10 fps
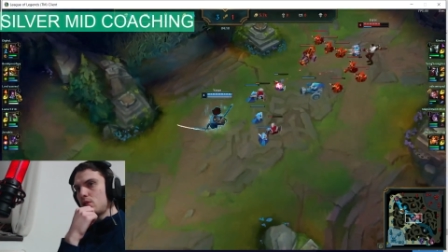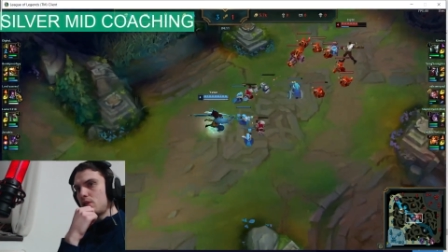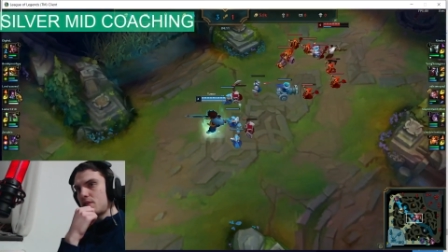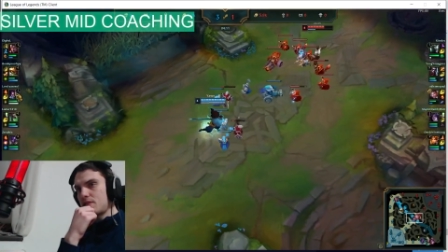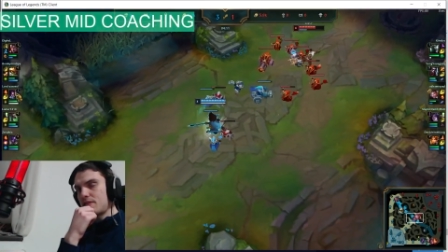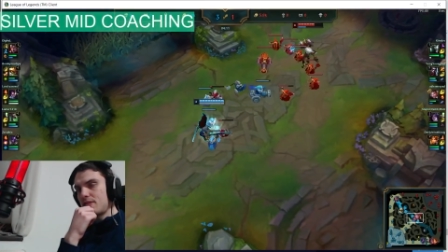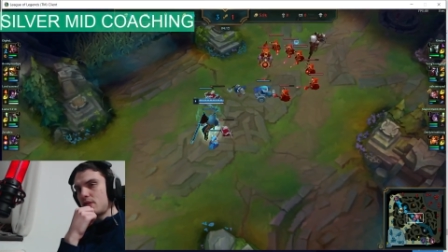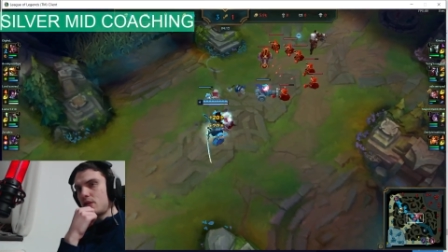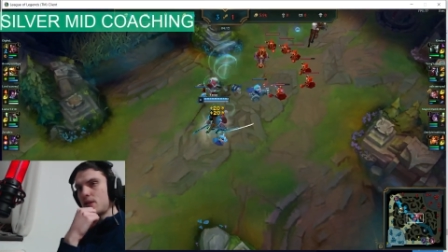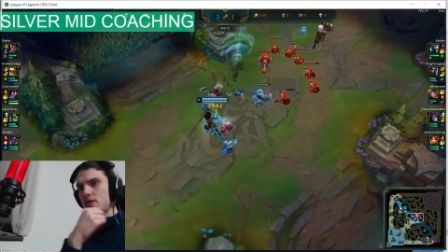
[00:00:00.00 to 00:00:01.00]
Yes,
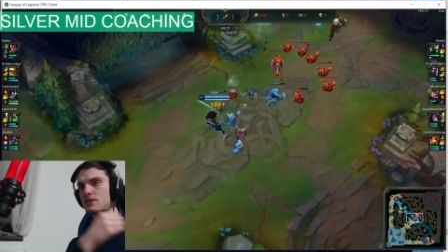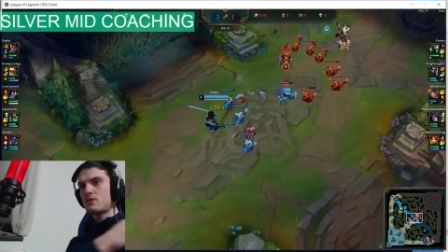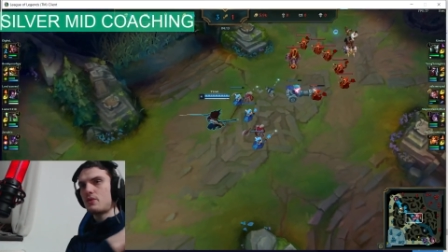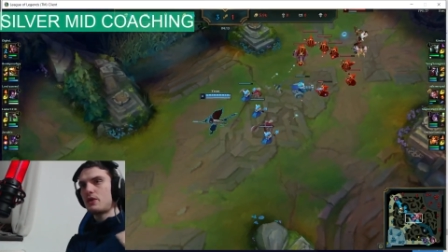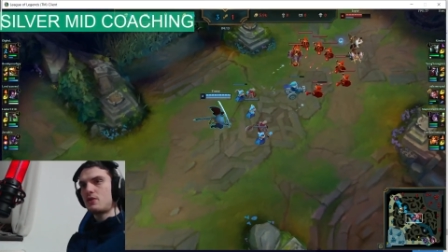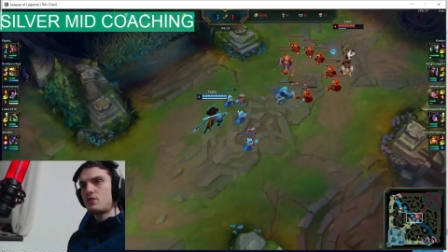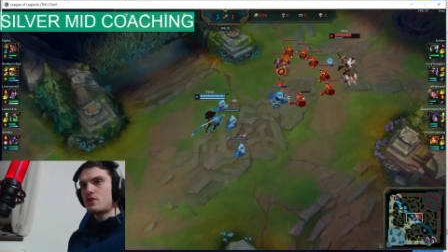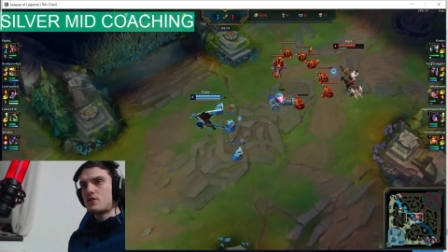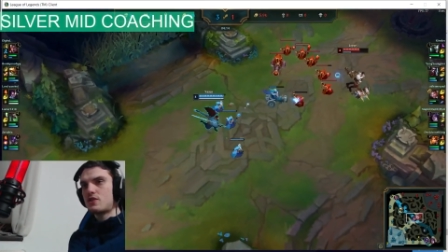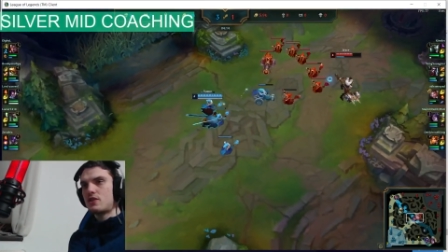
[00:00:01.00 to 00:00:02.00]
yes. So we need to
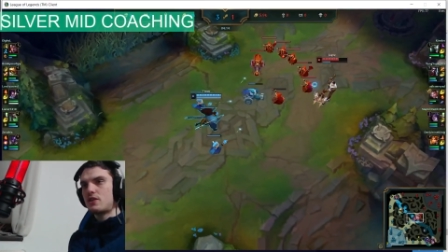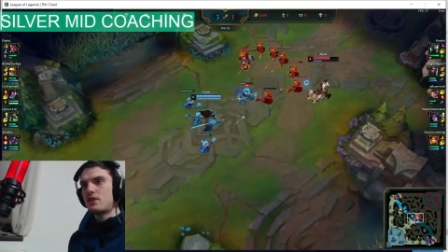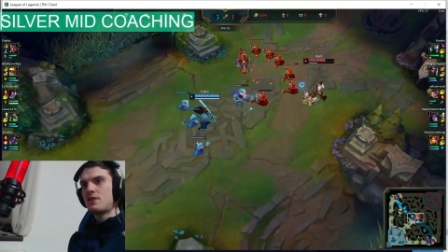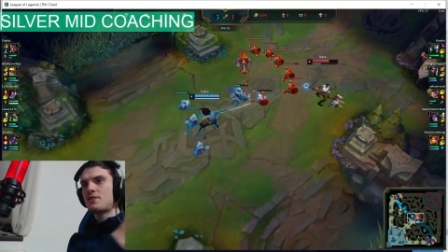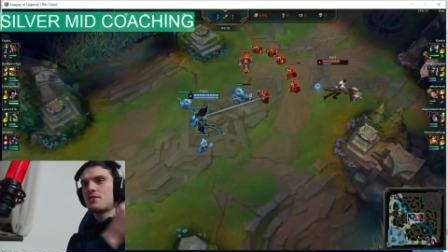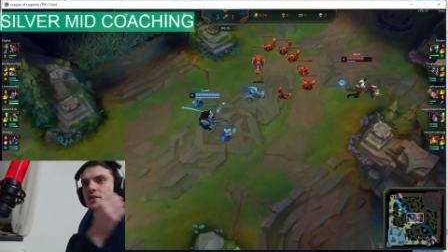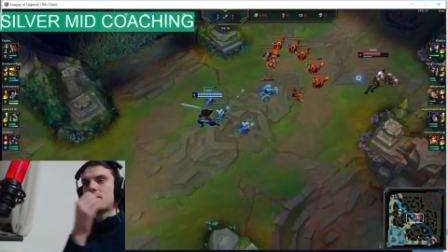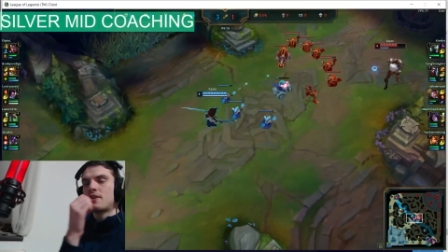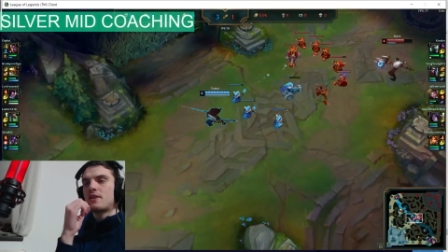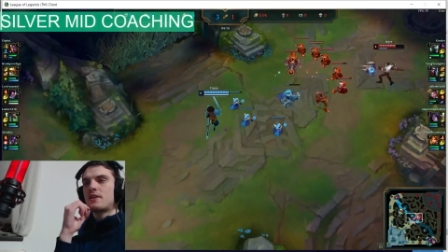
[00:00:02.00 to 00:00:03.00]
just uh,
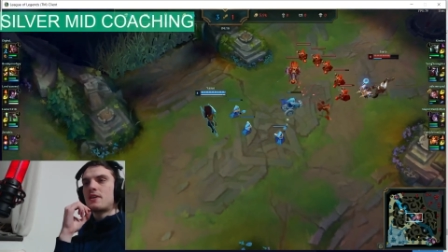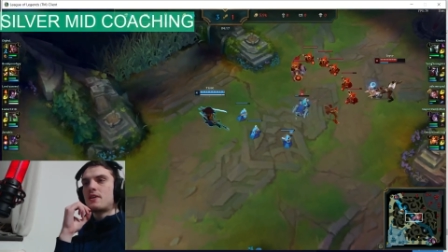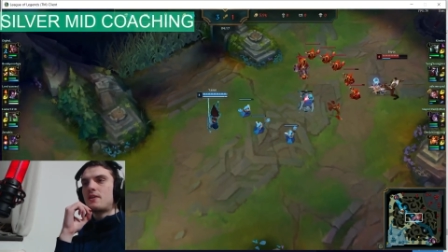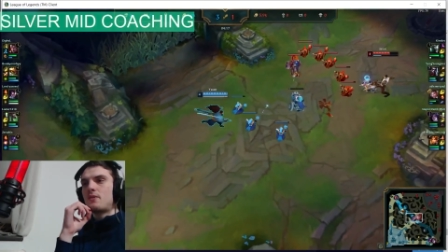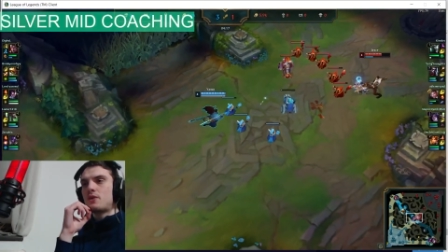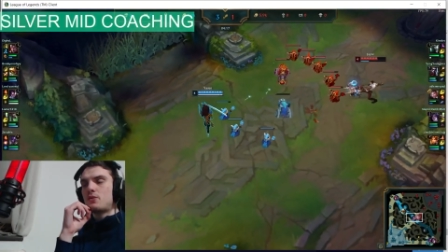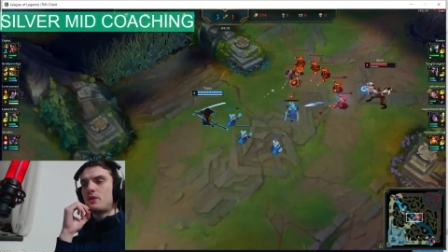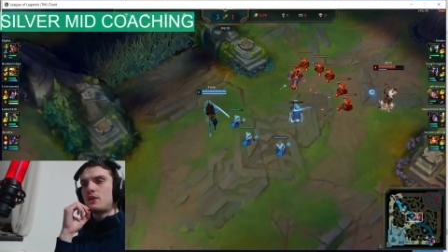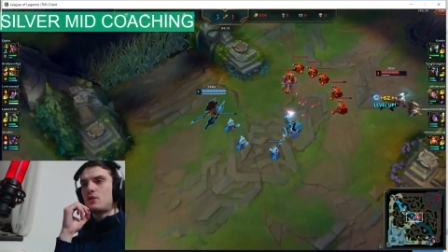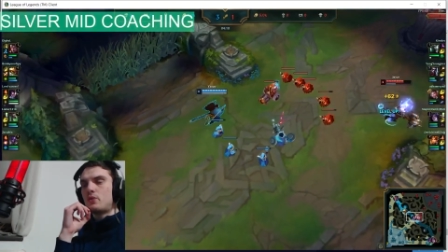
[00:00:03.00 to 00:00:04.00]
what do we
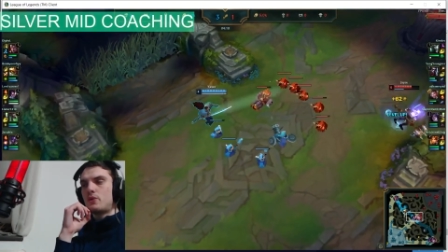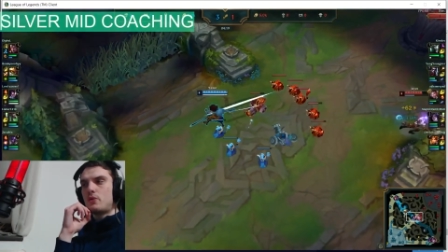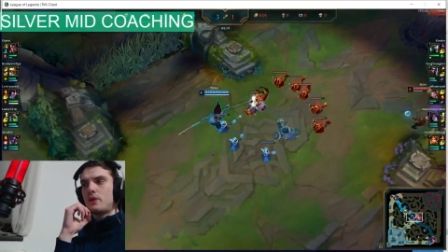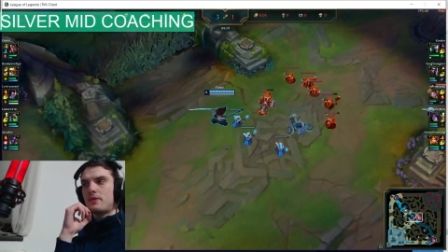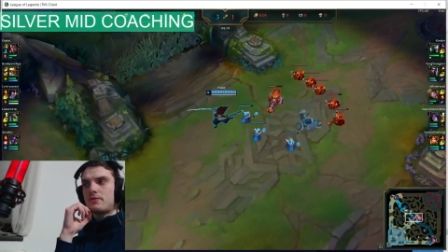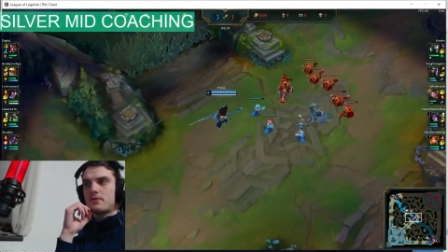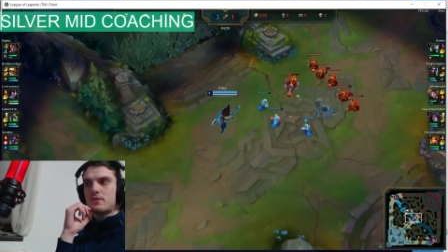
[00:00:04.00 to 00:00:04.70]
need to do with the wave?